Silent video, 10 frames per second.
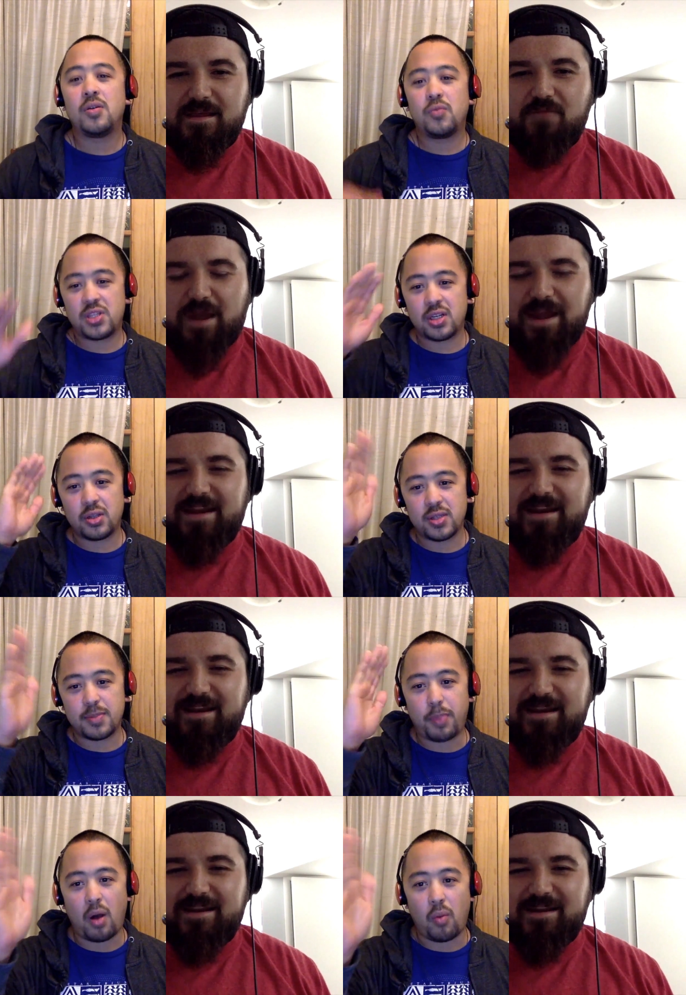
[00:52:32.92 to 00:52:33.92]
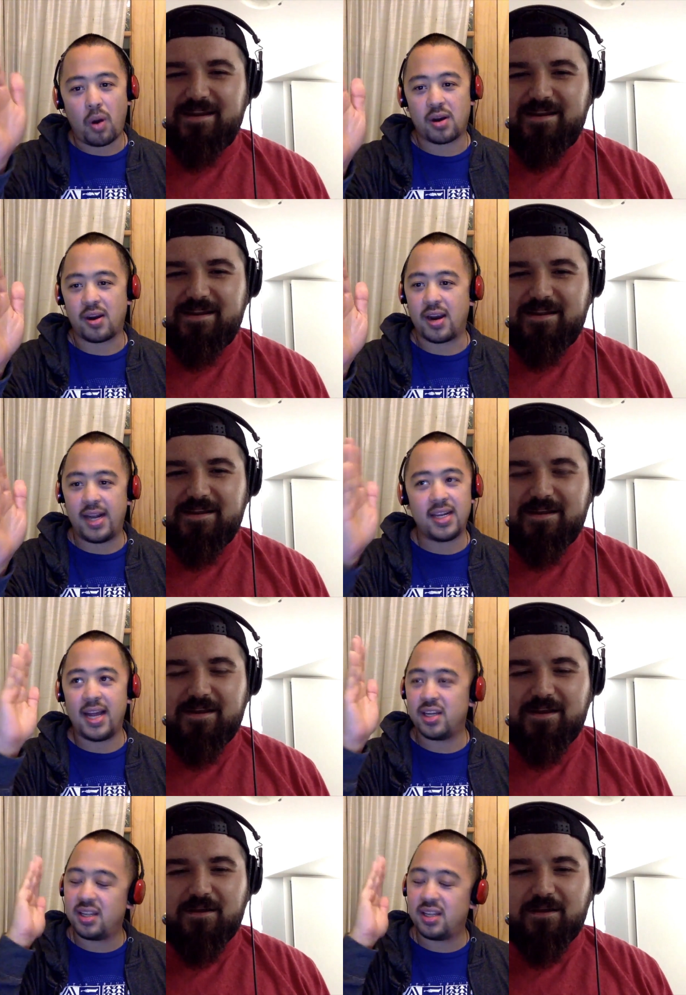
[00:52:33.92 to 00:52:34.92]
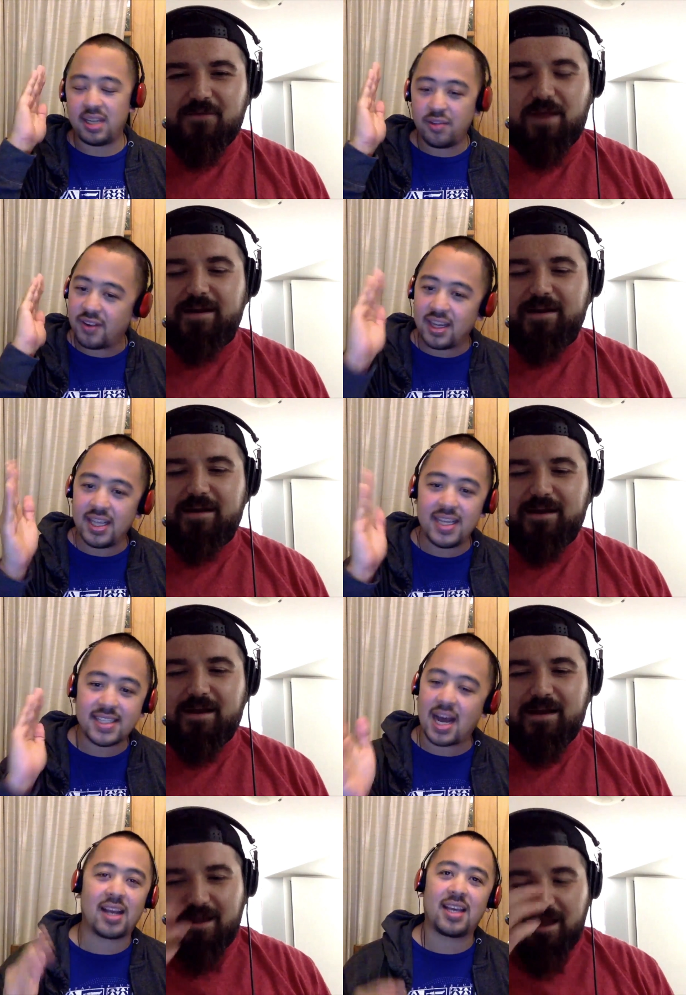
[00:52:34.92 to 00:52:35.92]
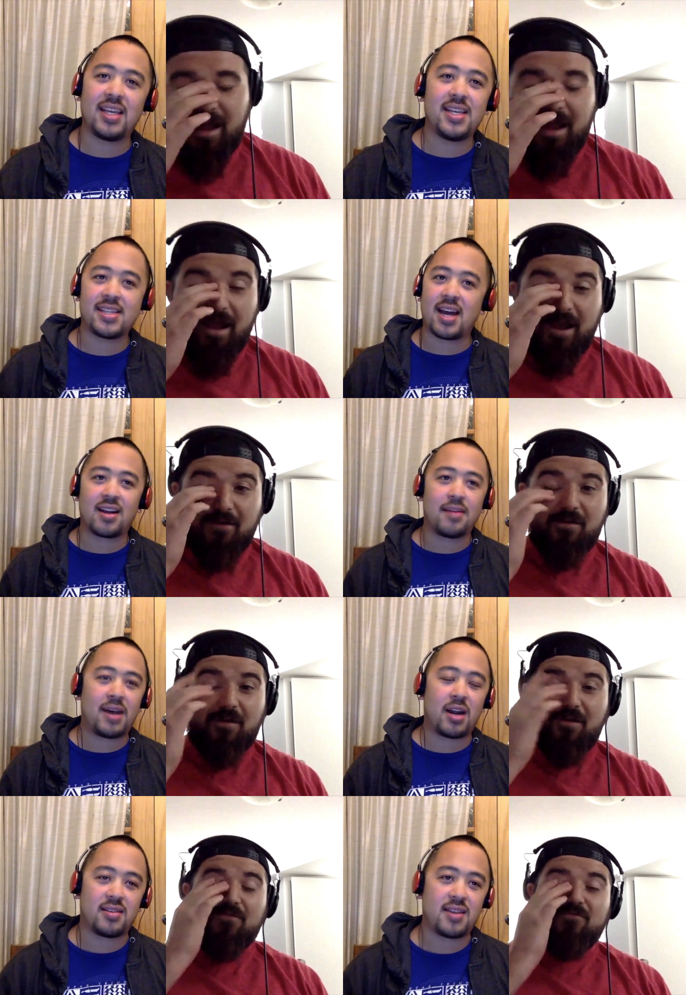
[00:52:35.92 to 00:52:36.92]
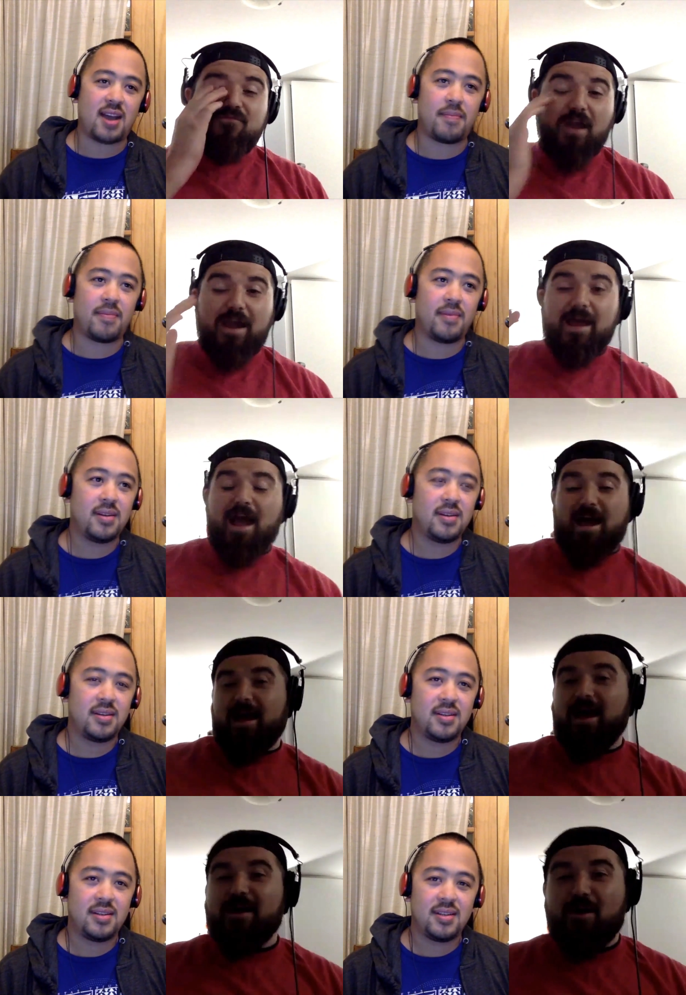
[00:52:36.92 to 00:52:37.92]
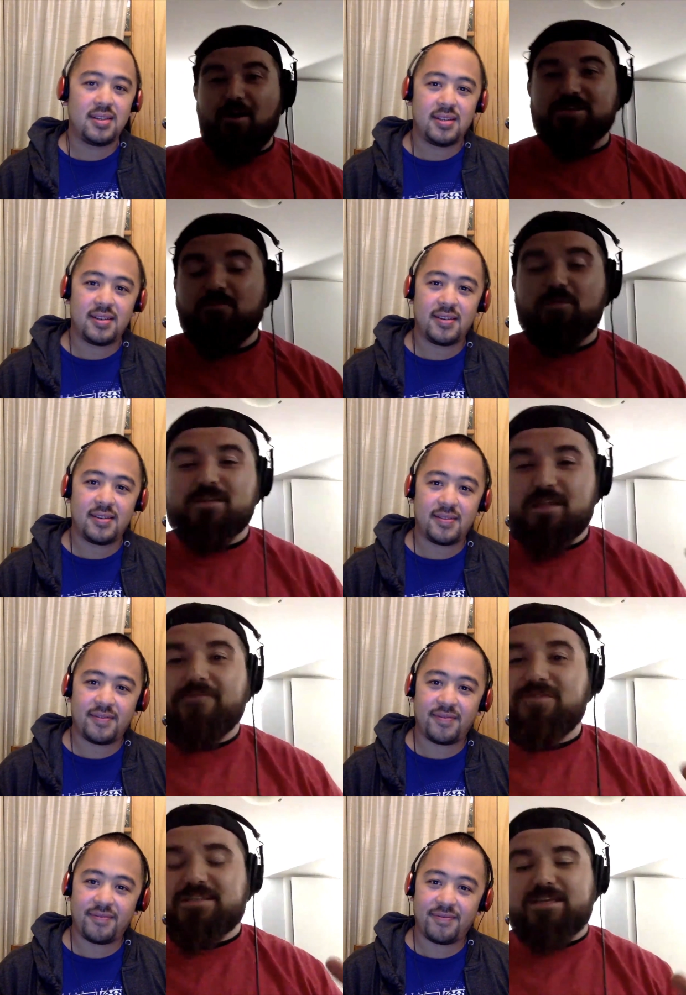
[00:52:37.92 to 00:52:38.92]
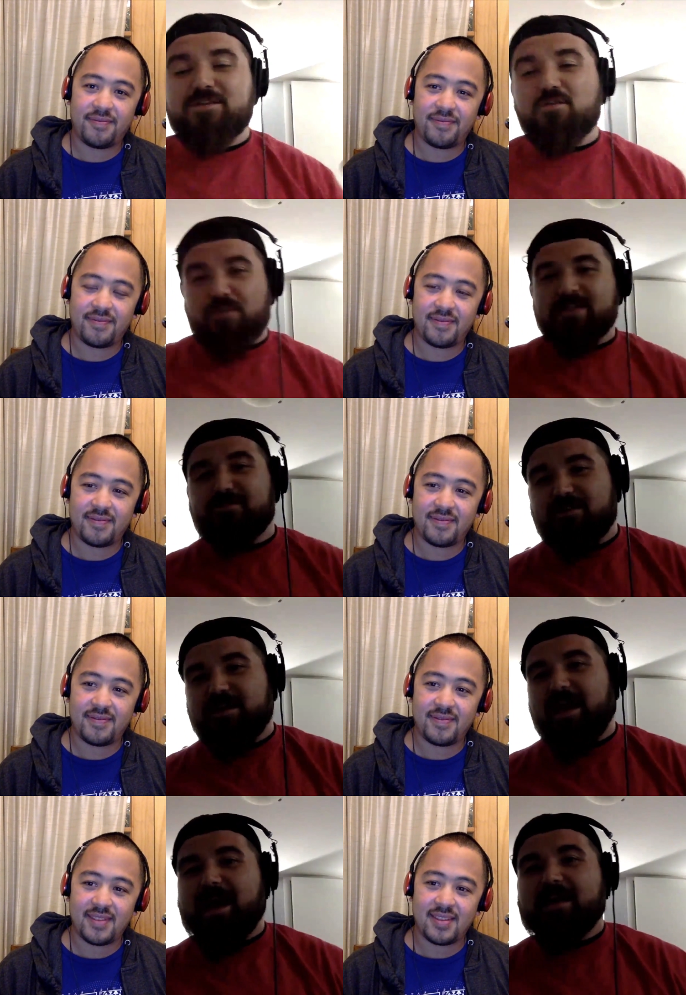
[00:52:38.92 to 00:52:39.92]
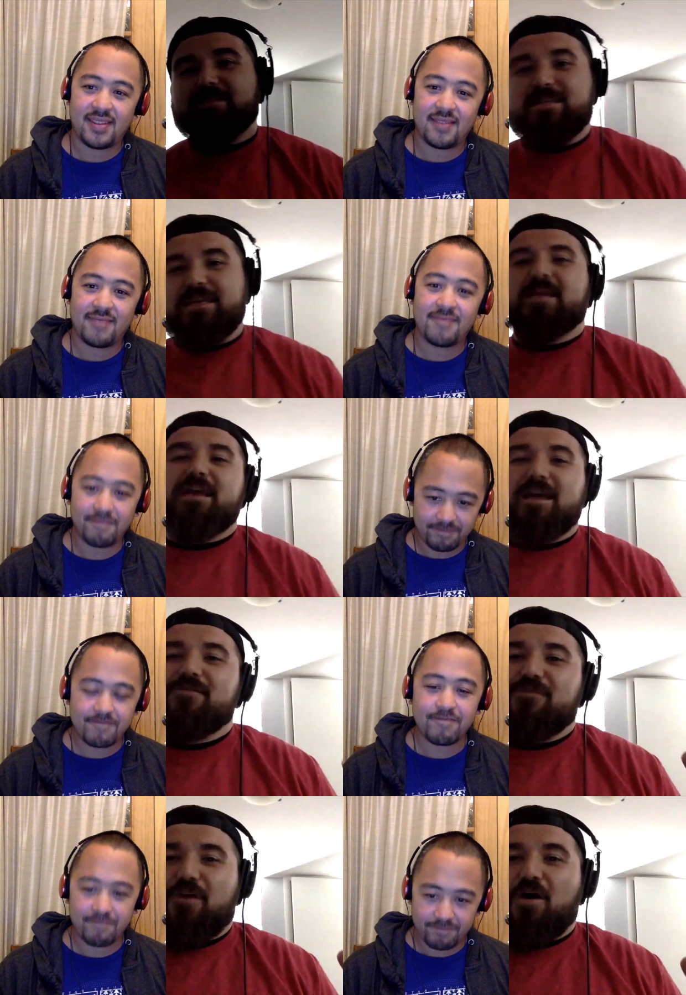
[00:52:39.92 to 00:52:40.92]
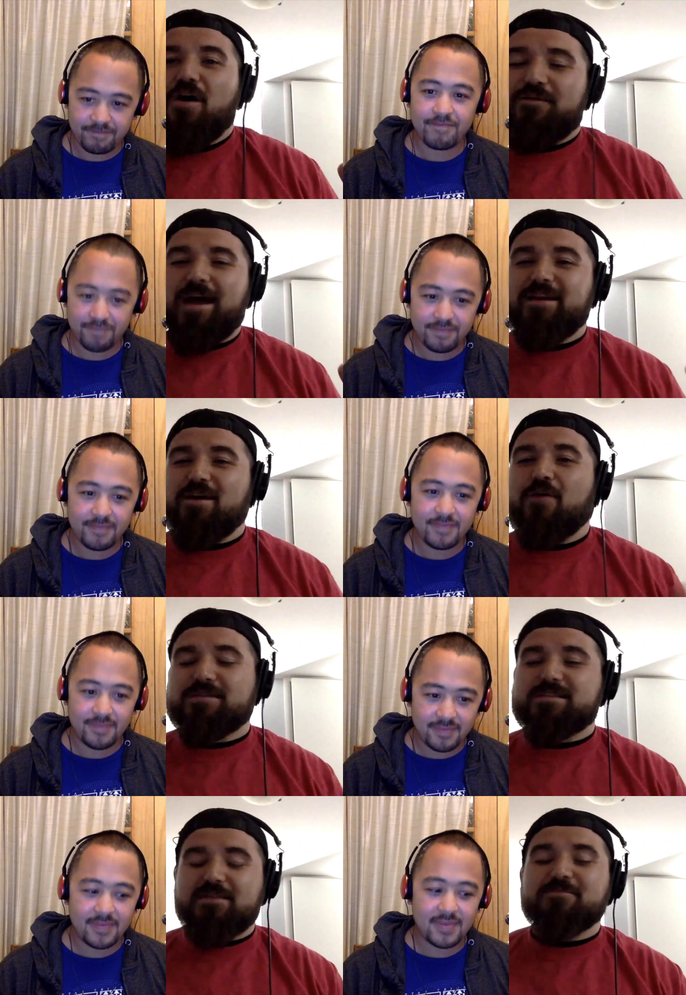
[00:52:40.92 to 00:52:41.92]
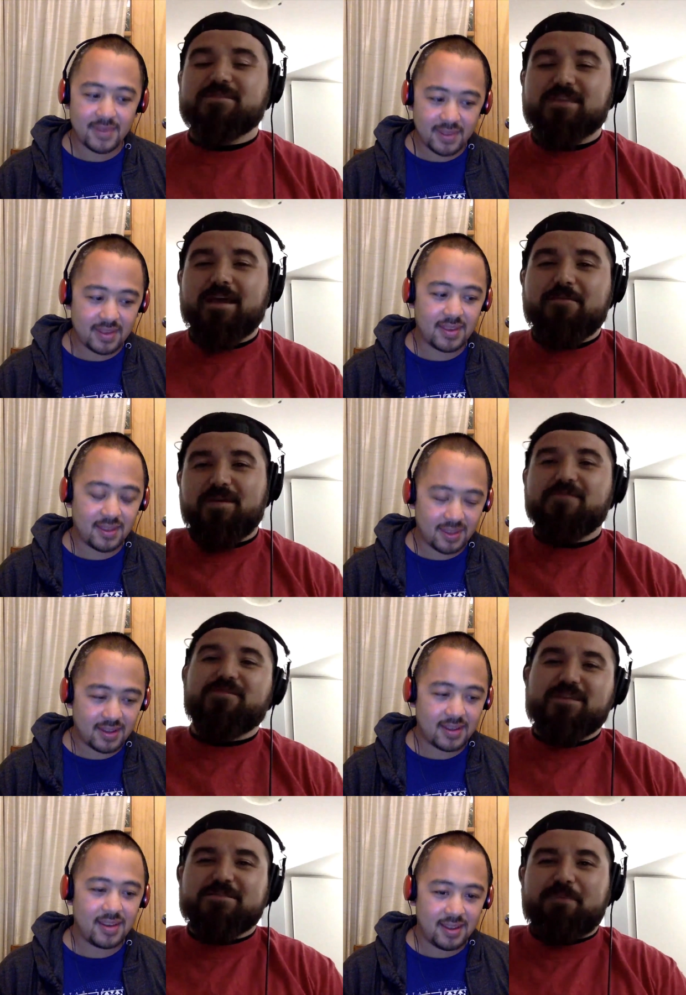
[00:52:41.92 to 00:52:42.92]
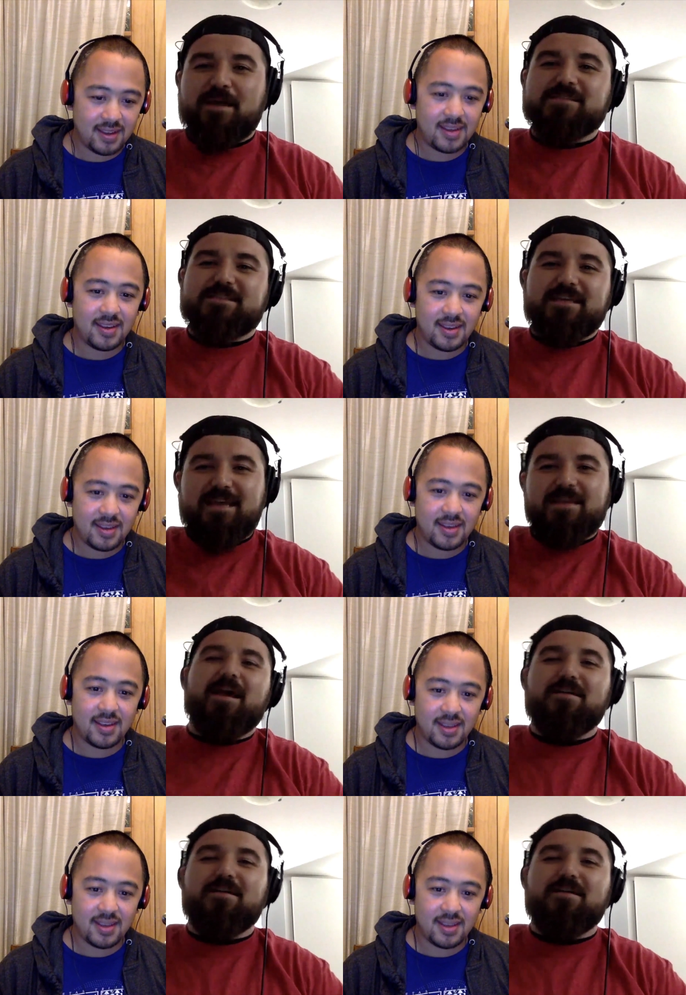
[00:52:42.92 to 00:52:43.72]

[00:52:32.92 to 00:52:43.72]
Speaker 1: which includes Paul Walker, and he's got to come out on top. Right.
Speaker 2: I also would love to see the rest of the cast getting involved. I know it seems like a bit of an expense to get